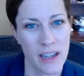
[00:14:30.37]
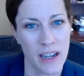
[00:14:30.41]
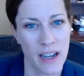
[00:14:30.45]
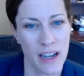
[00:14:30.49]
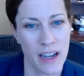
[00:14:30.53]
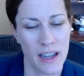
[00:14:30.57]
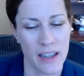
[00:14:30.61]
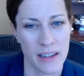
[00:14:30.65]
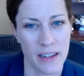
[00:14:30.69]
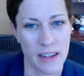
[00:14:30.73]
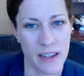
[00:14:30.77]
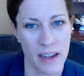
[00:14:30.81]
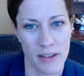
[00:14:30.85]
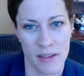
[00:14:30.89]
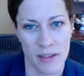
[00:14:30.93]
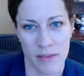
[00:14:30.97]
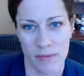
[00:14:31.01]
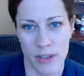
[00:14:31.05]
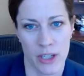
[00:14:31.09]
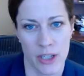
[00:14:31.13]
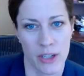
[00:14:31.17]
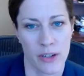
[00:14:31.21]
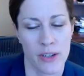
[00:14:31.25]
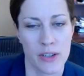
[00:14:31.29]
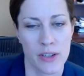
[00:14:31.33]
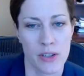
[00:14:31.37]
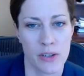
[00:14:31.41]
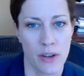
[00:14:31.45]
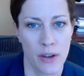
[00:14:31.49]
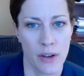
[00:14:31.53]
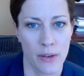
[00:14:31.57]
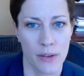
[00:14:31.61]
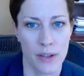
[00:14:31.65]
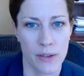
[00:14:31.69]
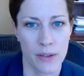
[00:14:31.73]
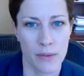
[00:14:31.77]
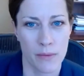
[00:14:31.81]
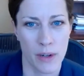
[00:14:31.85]
And, as
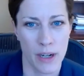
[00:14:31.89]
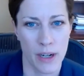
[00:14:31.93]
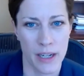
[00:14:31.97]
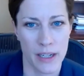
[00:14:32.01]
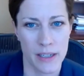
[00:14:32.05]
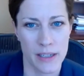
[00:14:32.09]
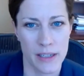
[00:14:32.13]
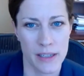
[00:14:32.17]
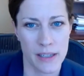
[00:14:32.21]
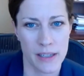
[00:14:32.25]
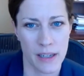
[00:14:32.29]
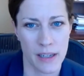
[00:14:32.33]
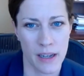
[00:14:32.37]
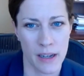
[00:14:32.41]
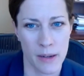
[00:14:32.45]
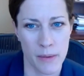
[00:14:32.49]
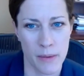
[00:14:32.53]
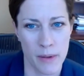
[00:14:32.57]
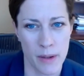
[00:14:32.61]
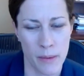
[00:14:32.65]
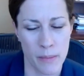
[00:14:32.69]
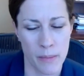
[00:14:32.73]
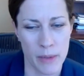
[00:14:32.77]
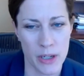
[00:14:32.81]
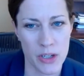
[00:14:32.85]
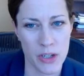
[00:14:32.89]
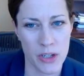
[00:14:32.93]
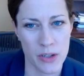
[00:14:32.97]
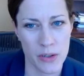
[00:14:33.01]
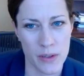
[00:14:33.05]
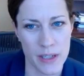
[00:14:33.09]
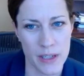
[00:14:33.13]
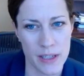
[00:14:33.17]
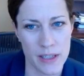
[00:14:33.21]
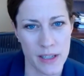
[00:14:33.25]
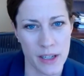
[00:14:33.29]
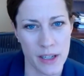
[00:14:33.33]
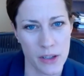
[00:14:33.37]
noted, right, it's a mission to
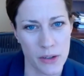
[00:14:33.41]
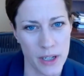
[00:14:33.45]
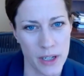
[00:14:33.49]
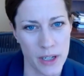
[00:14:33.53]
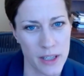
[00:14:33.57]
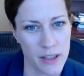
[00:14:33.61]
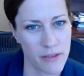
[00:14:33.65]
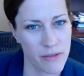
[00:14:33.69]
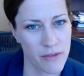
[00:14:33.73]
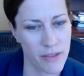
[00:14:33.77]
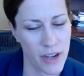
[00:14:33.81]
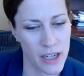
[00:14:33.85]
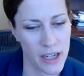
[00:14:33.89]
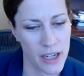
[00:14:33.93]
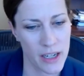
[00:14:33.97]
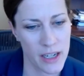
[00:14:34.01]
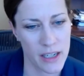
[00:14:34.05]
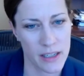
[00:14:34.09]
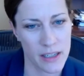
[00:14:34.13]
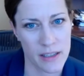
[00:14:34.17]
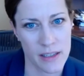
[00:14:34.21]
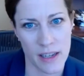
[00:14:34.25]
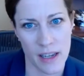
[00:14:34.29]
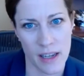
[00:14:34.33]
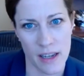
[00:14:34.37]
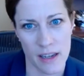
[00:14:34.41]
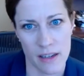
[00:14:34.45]
accelerate the fight against